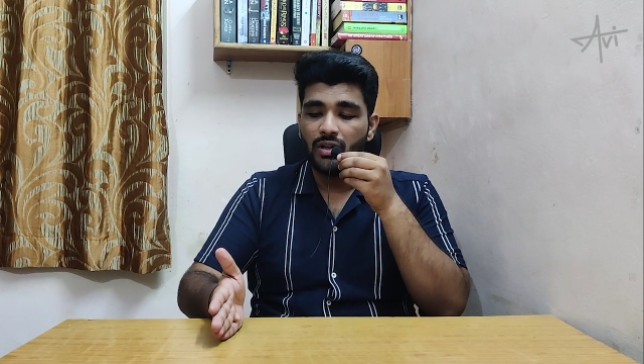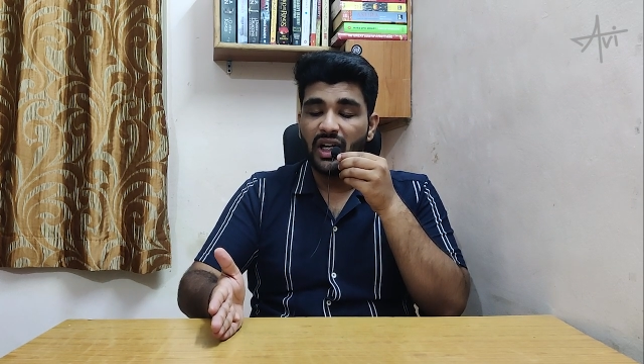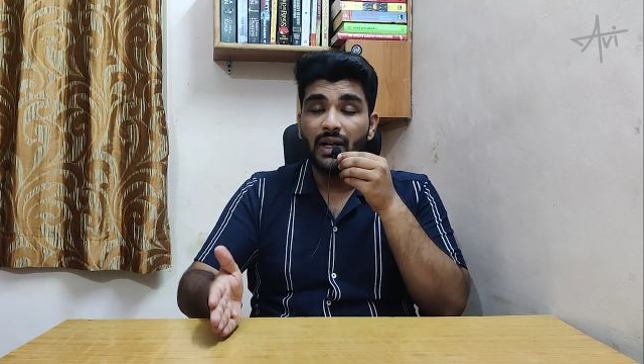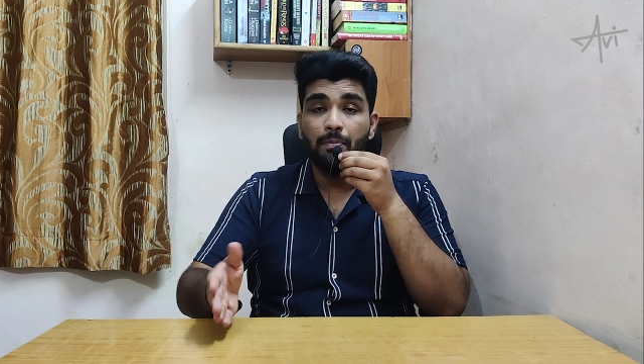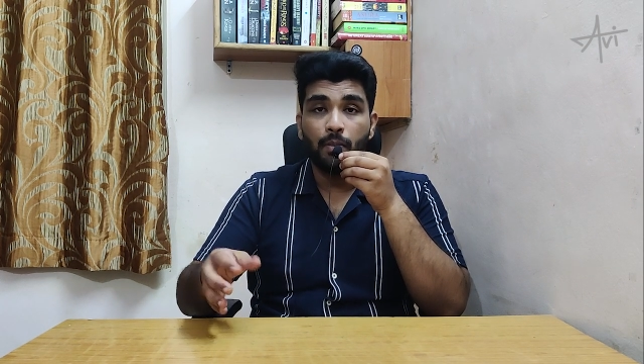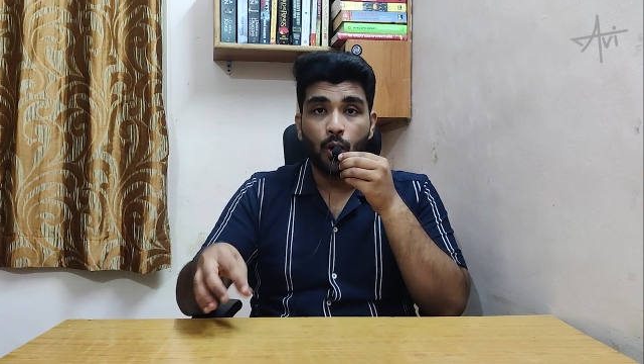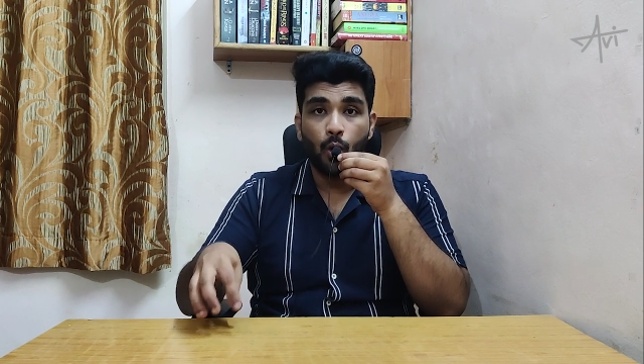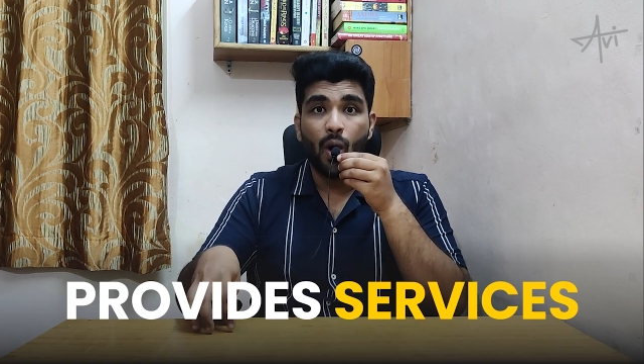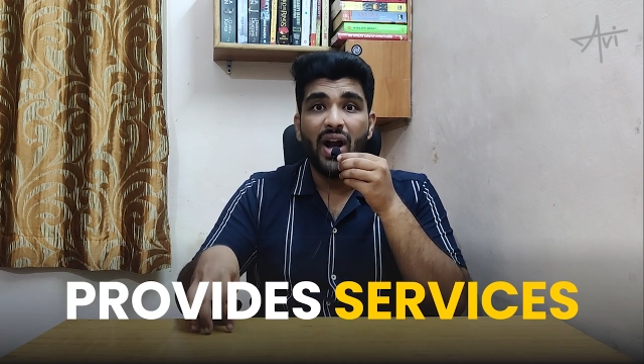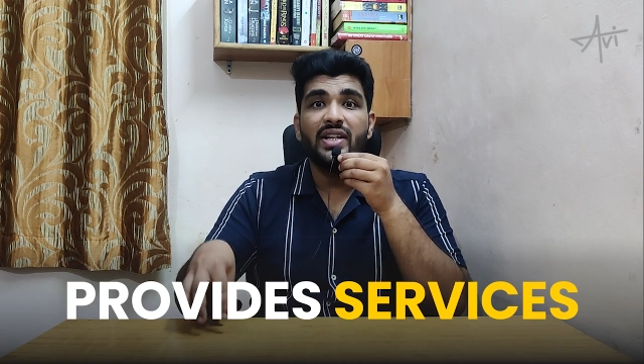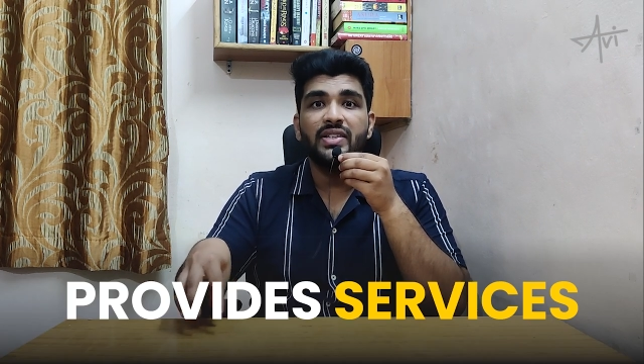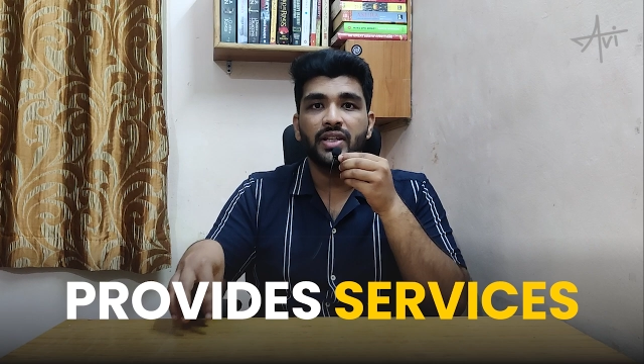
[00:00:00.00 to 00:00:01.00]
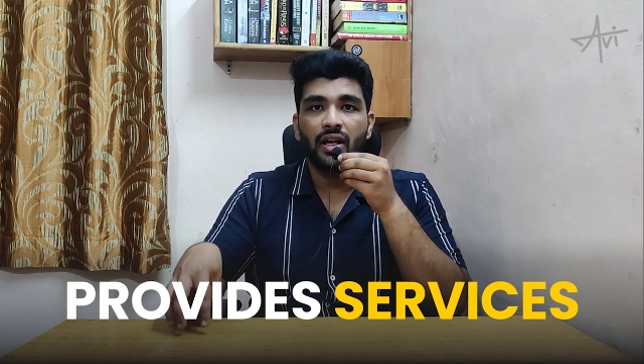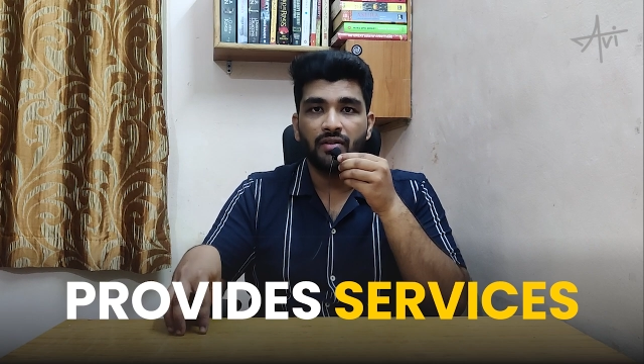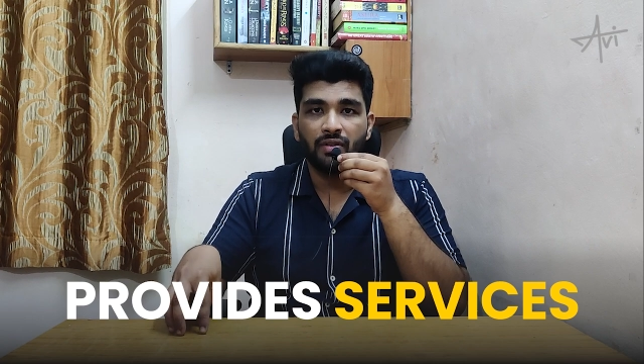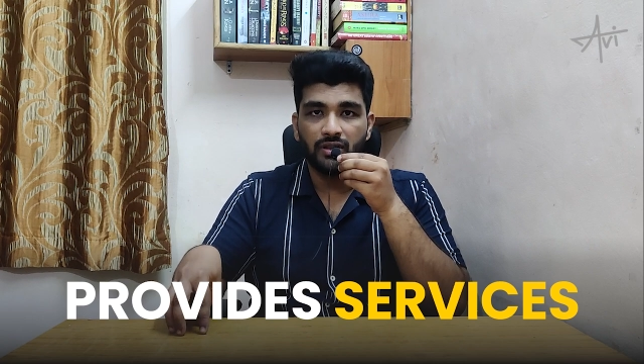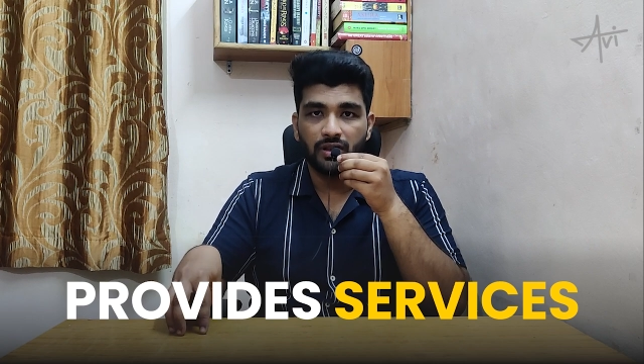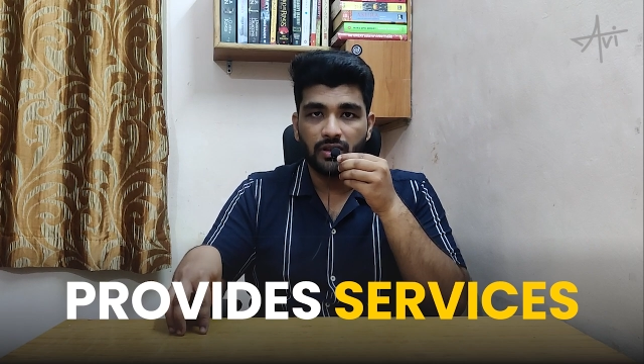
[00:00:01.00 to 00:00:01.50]
provides
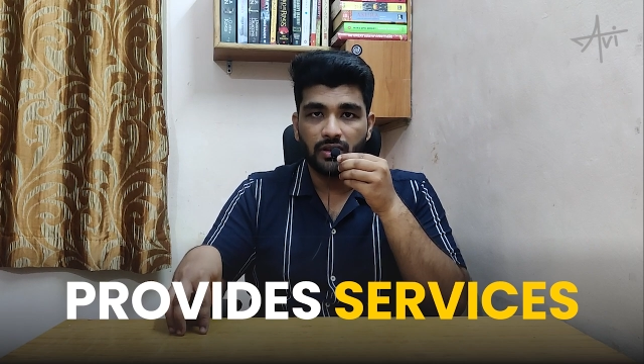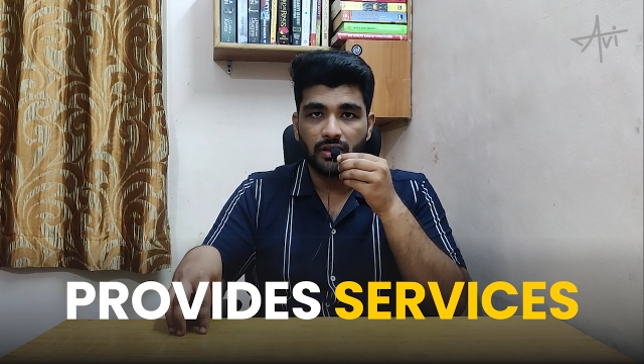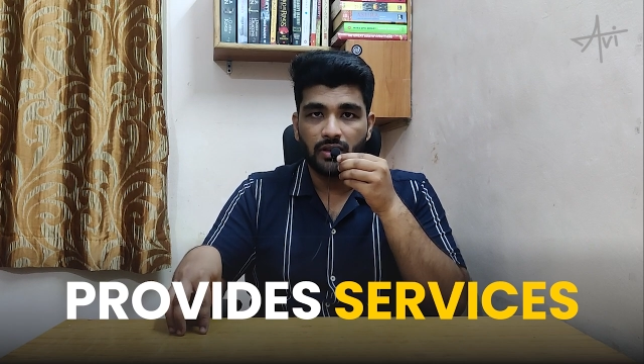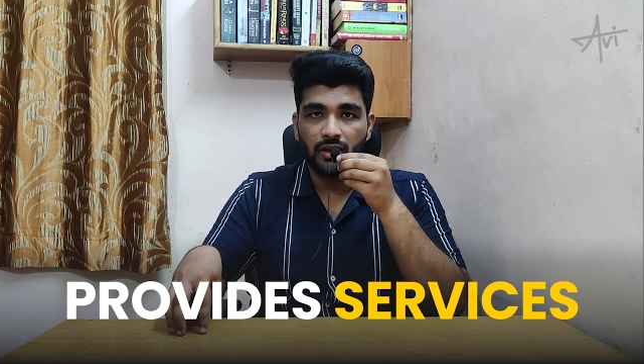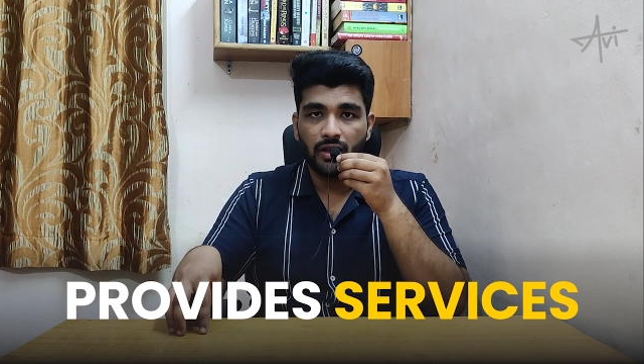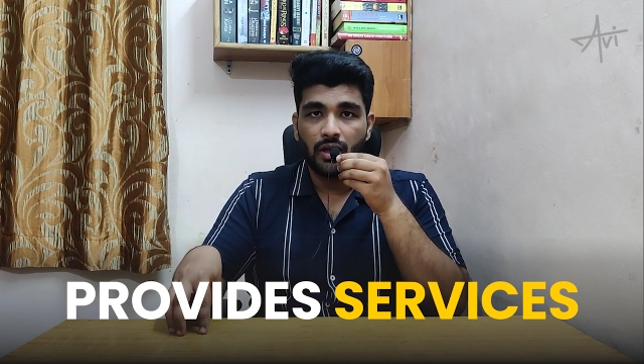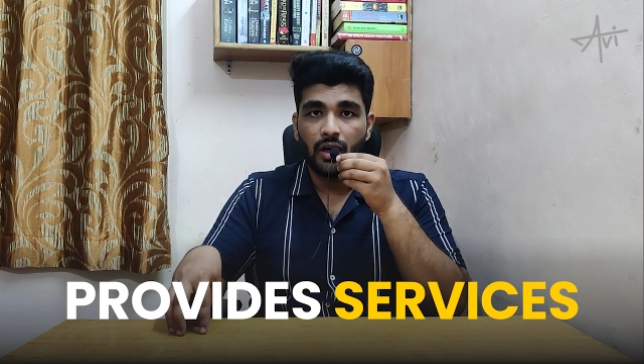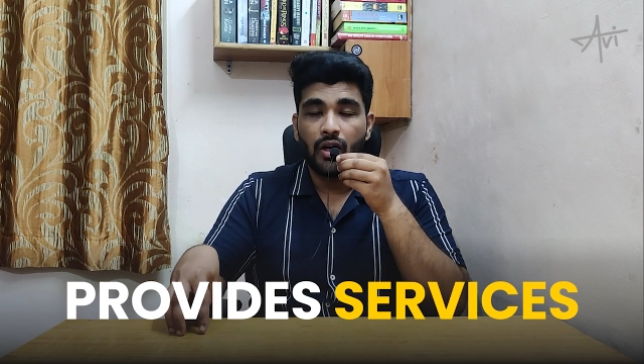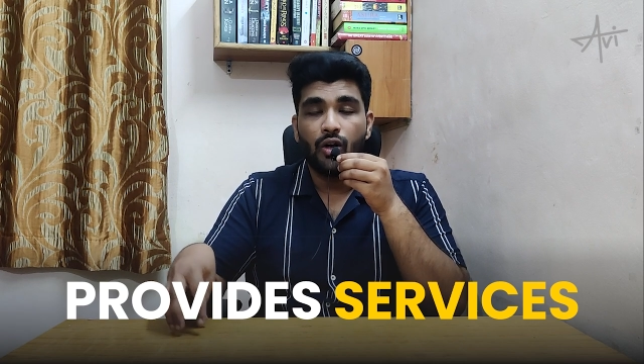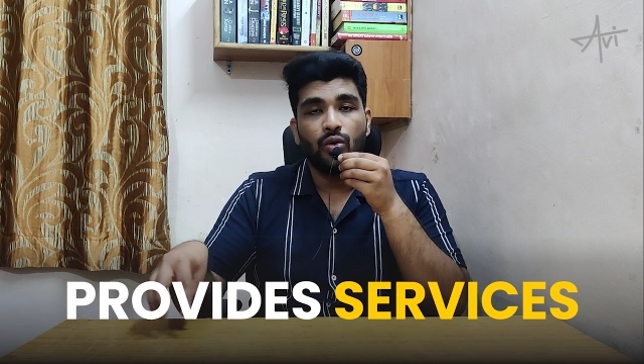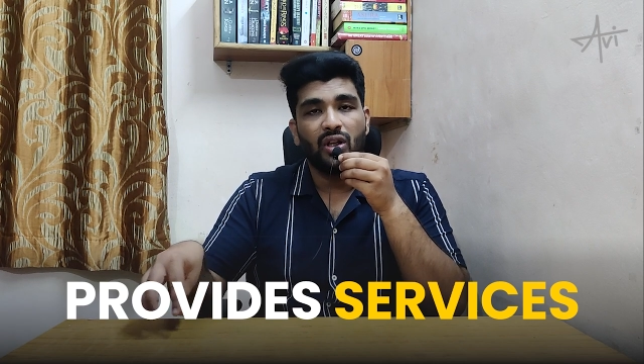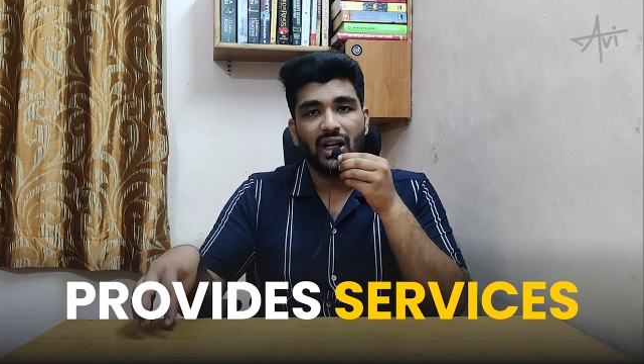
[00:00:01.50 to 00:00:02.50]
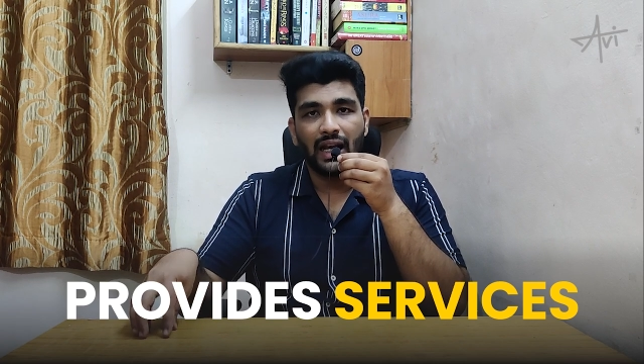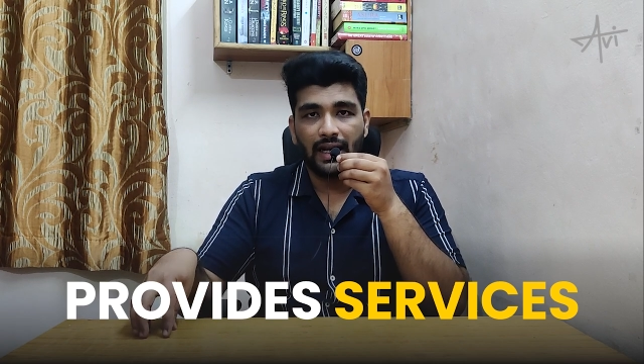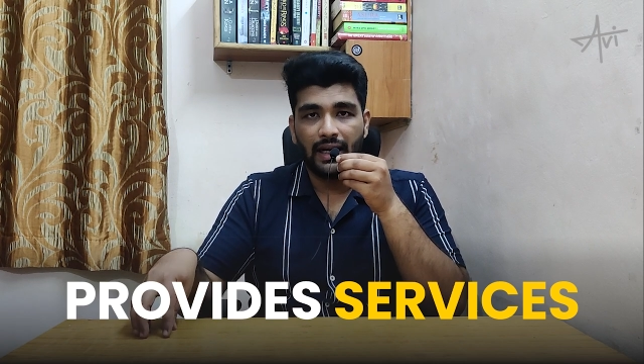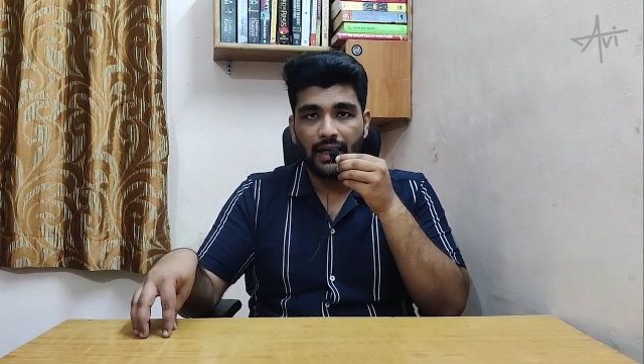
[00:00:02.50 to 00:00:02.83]
services to the client.